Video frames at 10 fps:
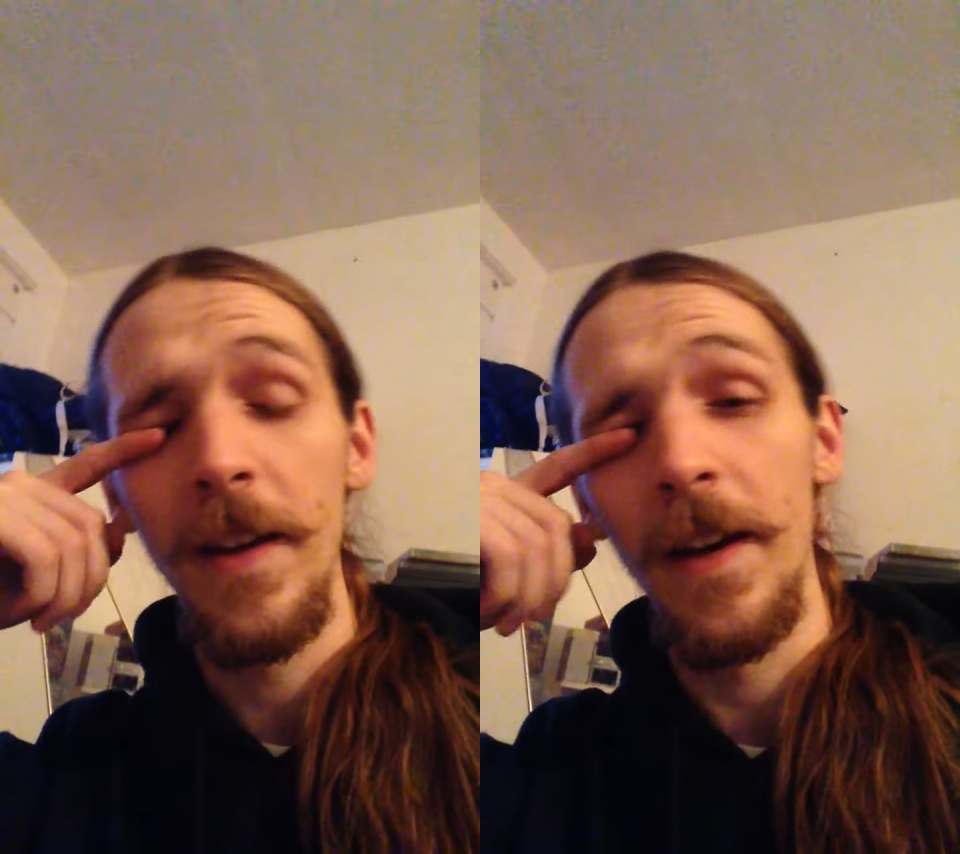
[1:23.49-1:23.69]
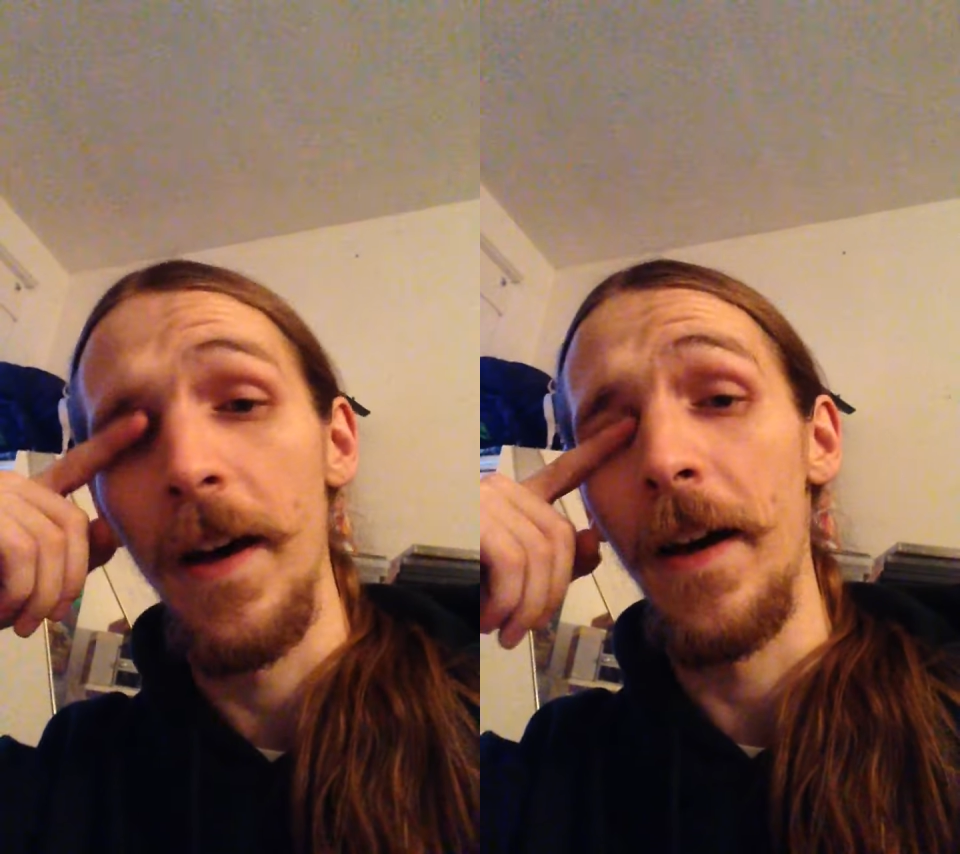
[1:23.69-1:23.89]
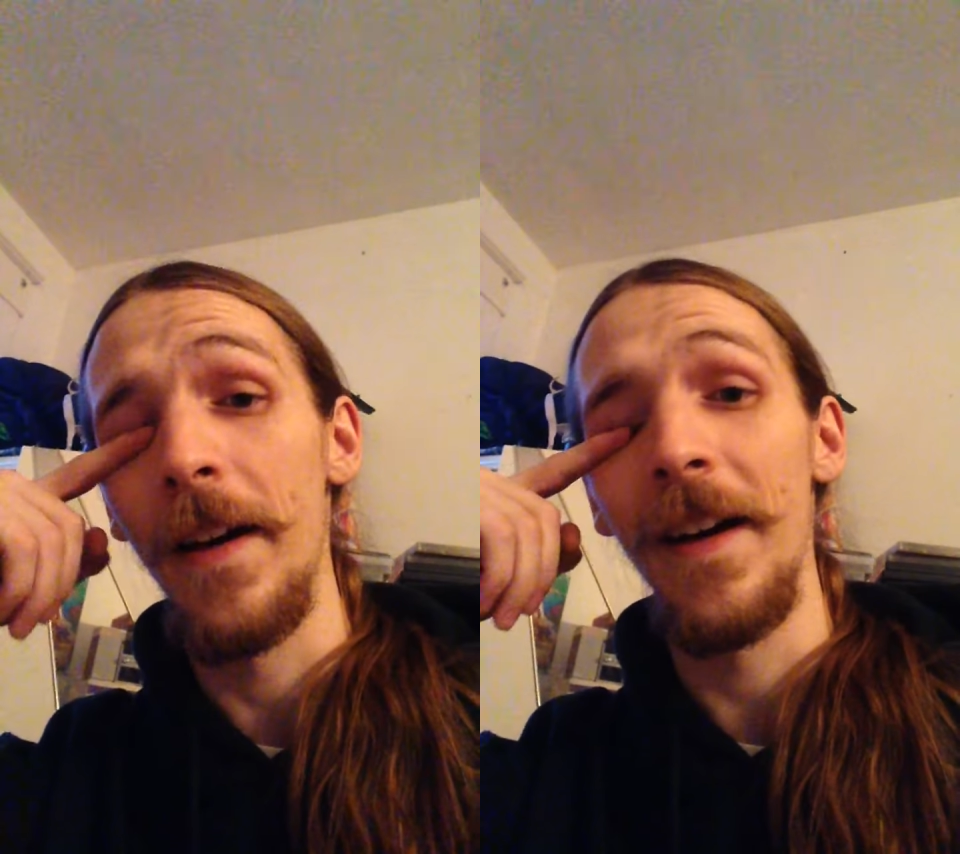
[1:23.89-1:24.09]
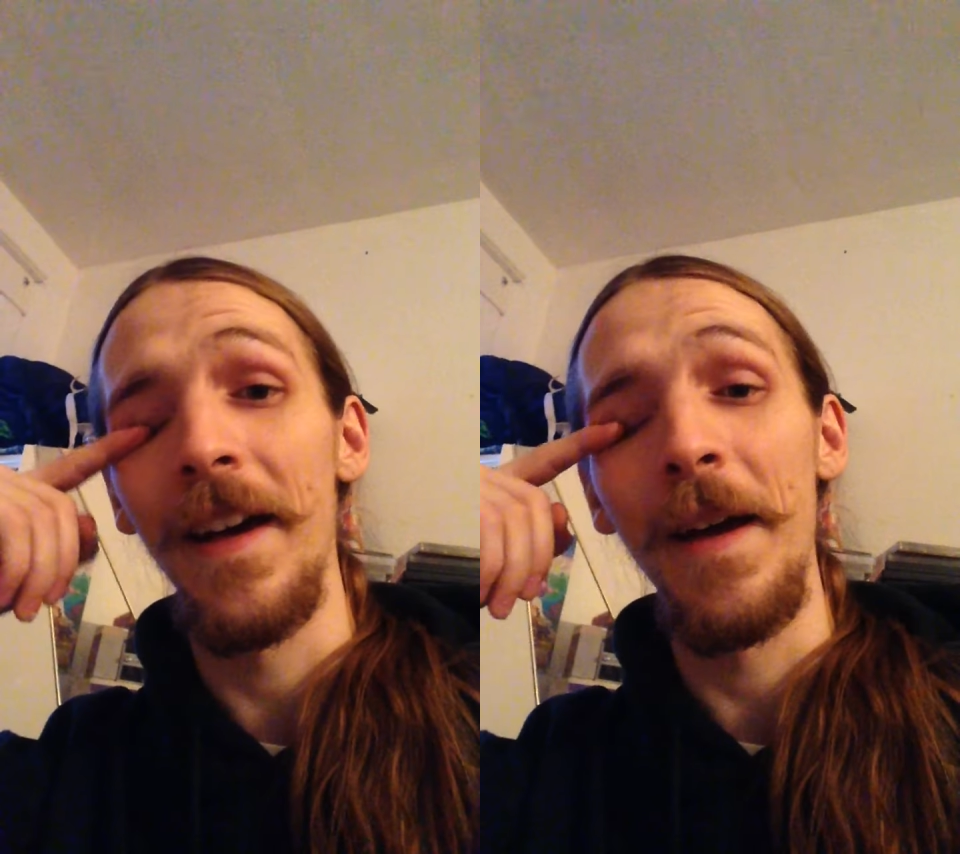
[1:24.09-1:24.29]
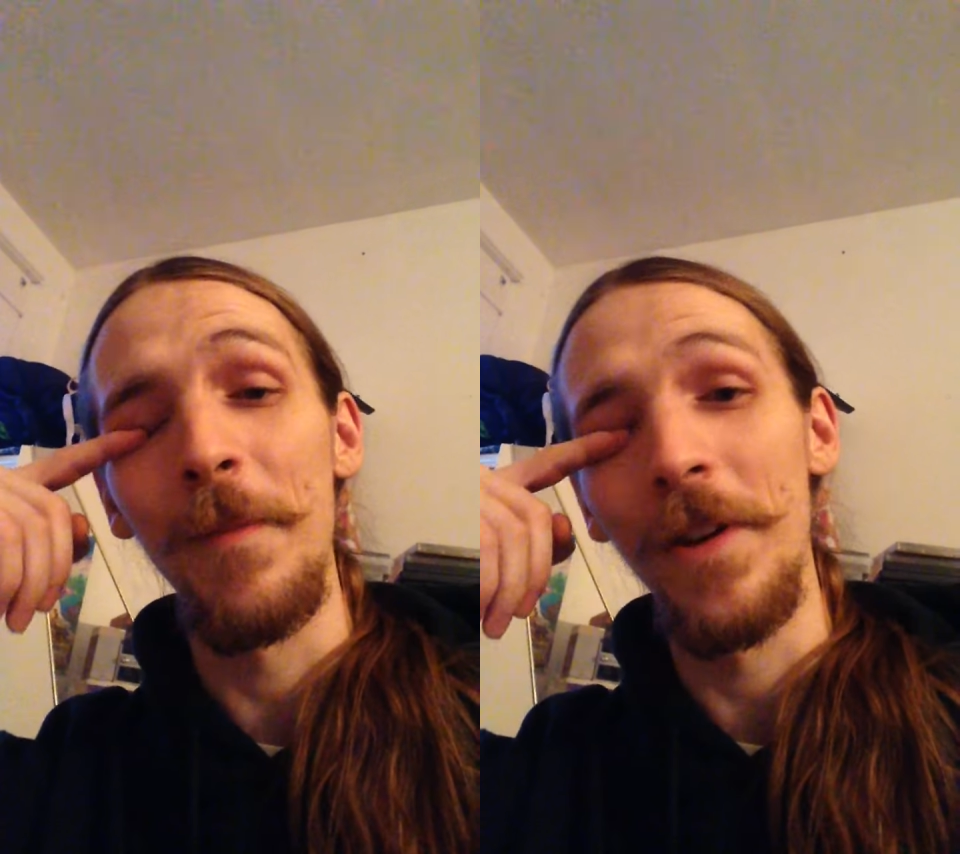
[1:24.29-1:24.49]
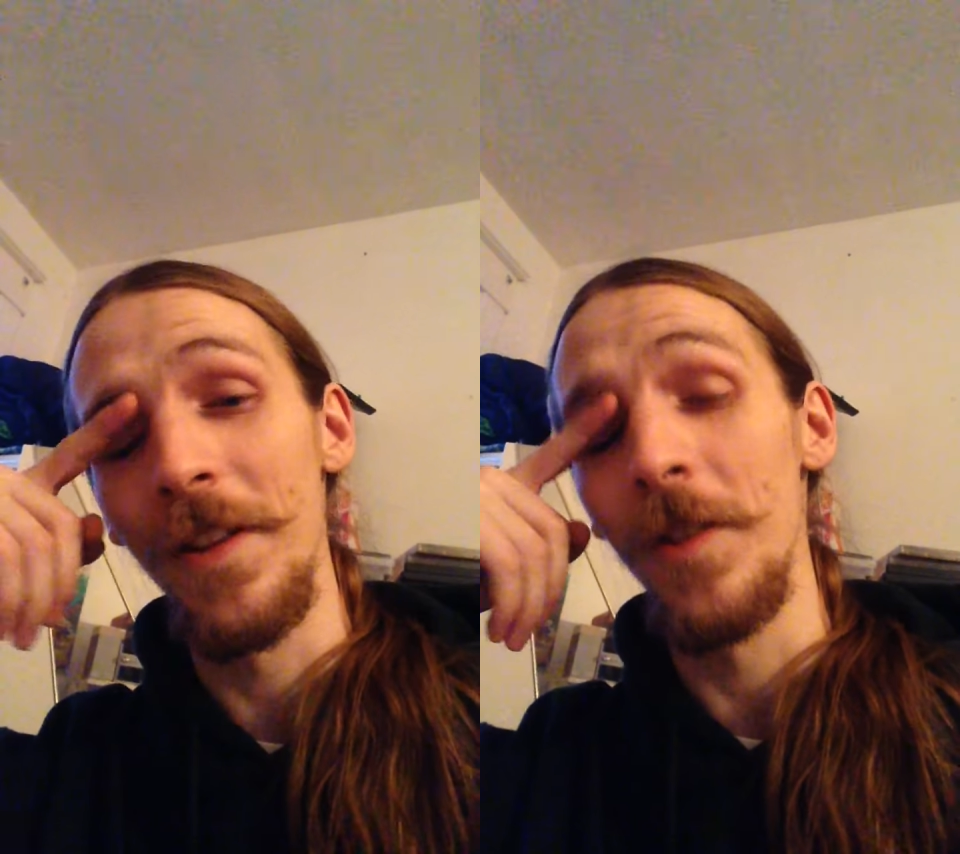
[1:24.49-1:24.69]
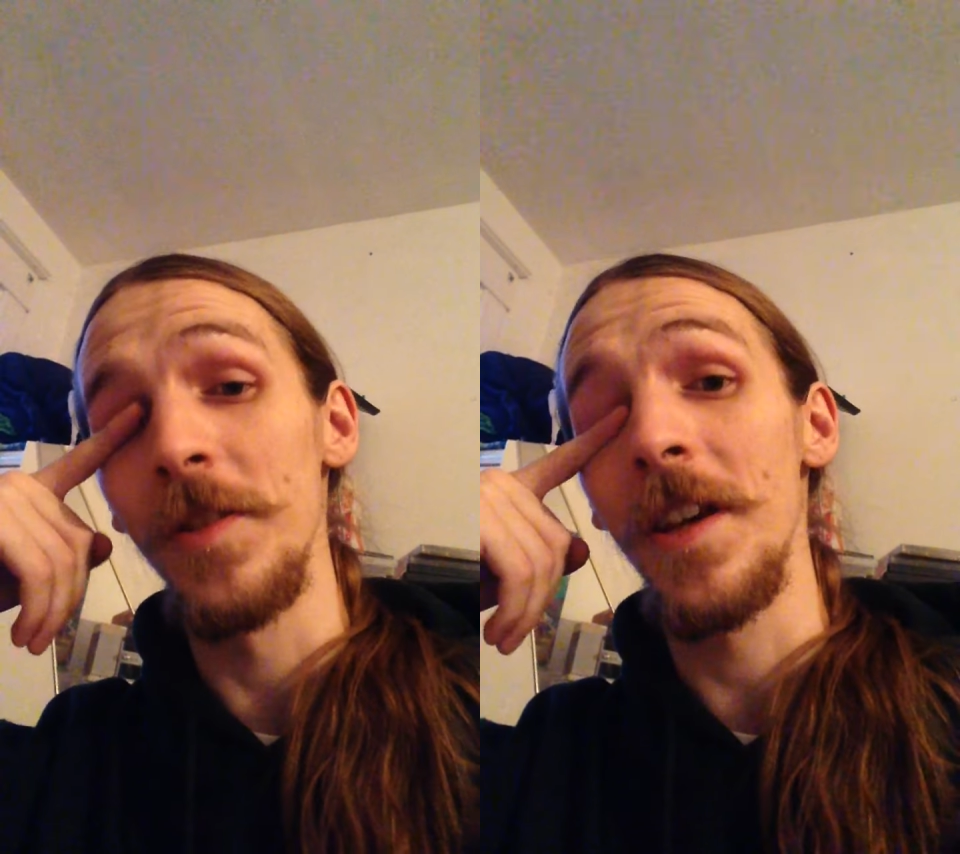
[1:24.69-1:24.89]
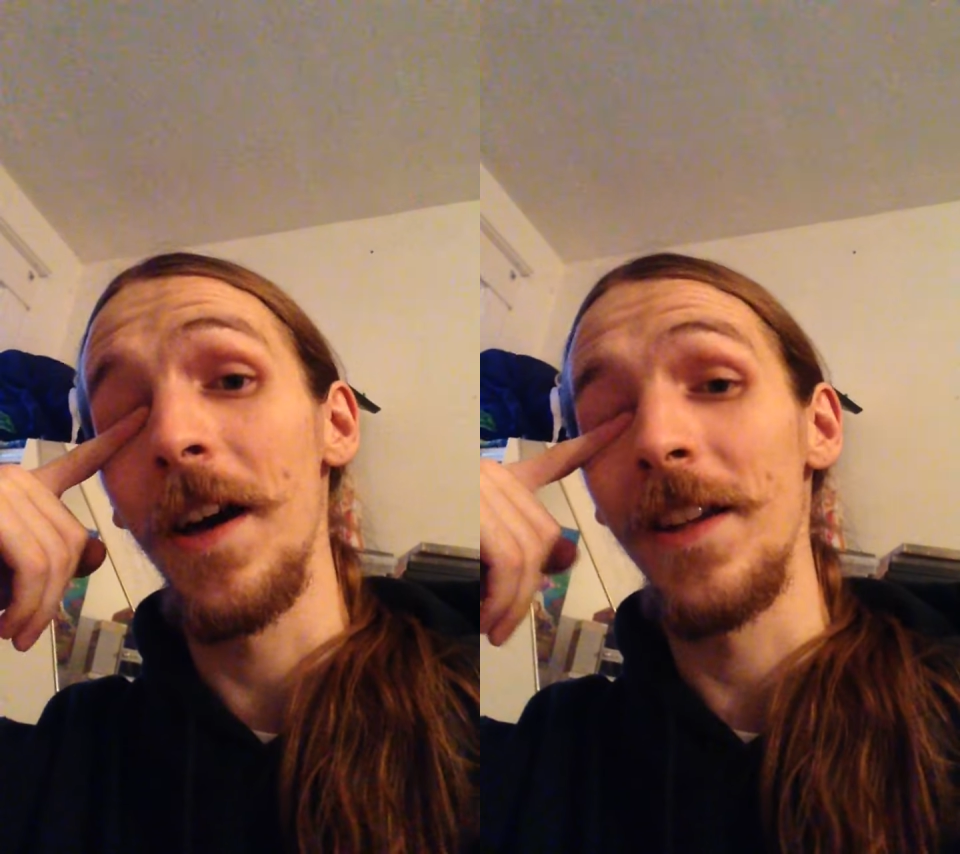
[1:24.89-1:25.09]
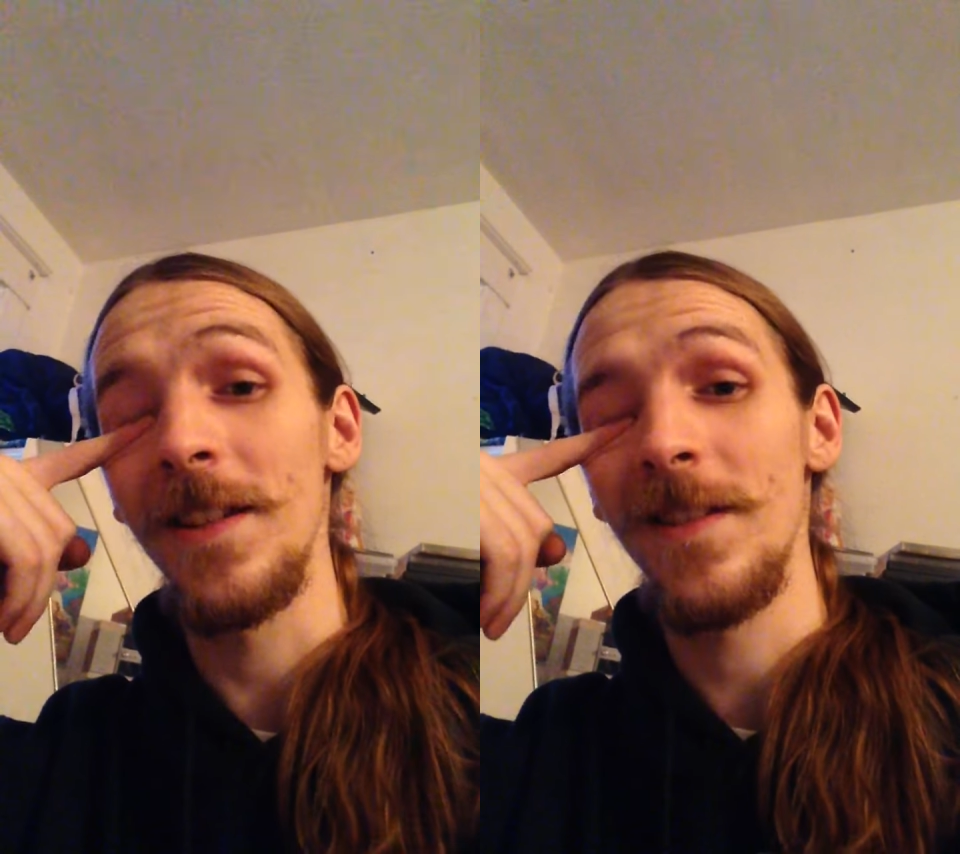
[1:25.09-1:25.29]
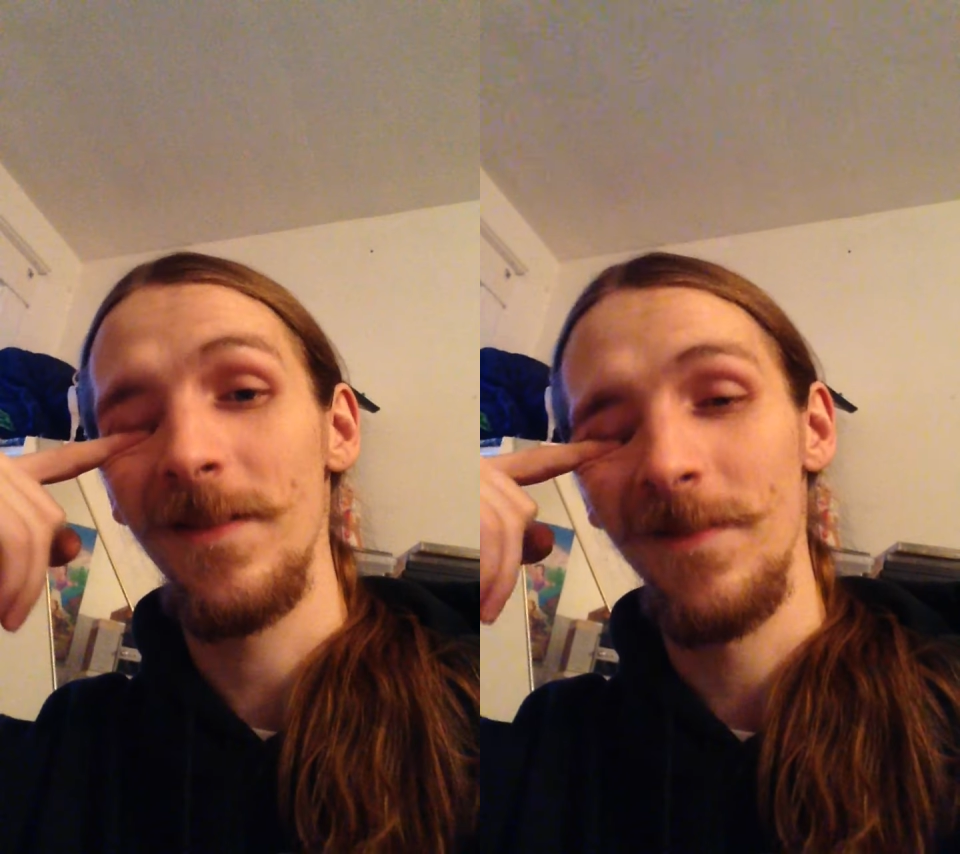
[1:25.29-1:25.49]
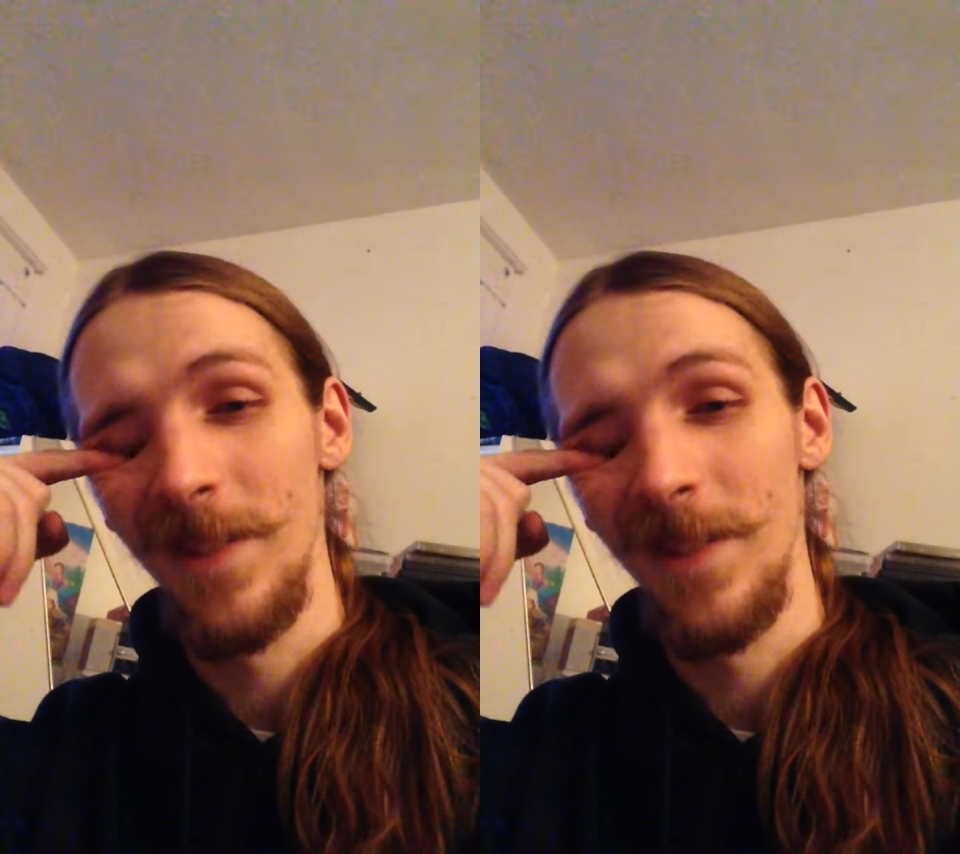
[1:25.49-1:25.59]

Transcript: I am one of those guys.